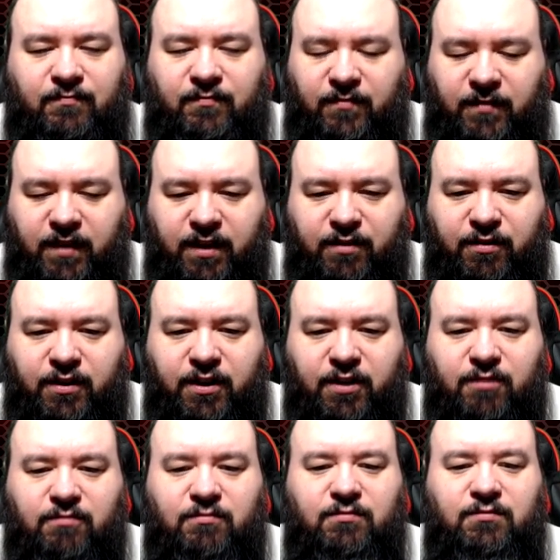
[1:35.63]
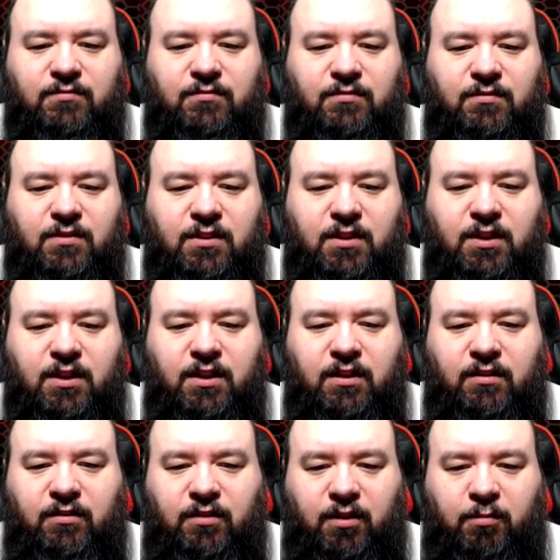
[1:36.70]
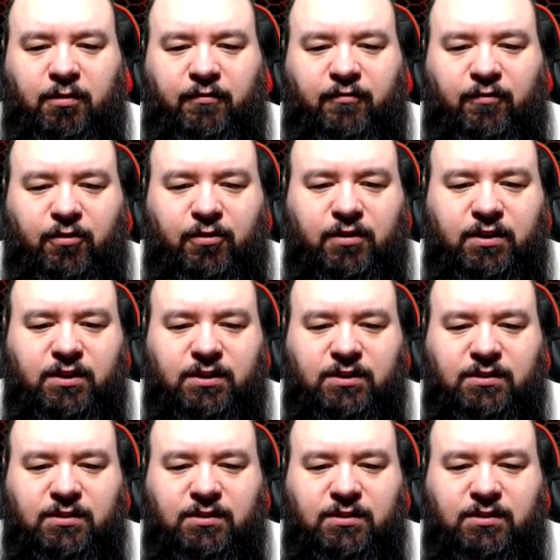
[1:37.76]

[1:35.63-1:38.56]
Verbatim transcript: There you go. Number four.